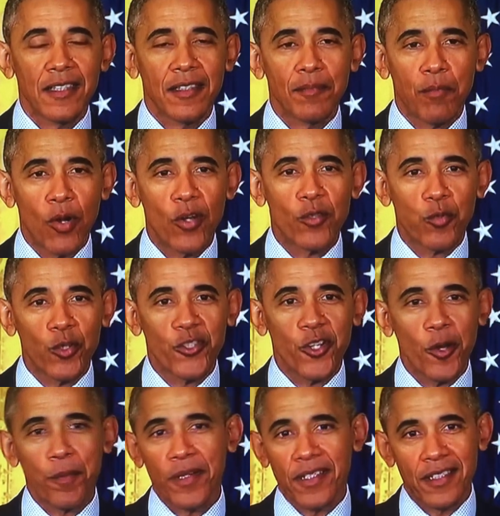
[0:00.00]
the birds were
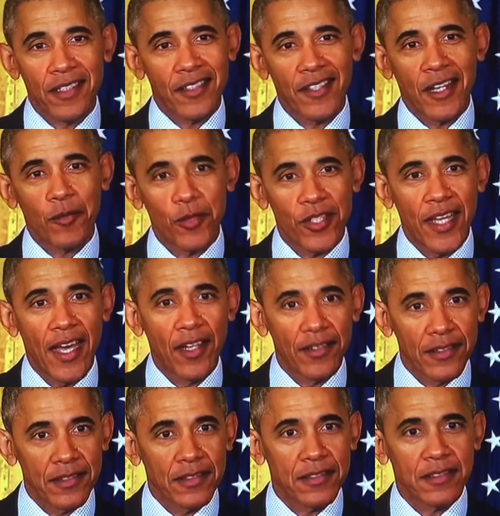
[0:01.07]
chirping and the sun was out.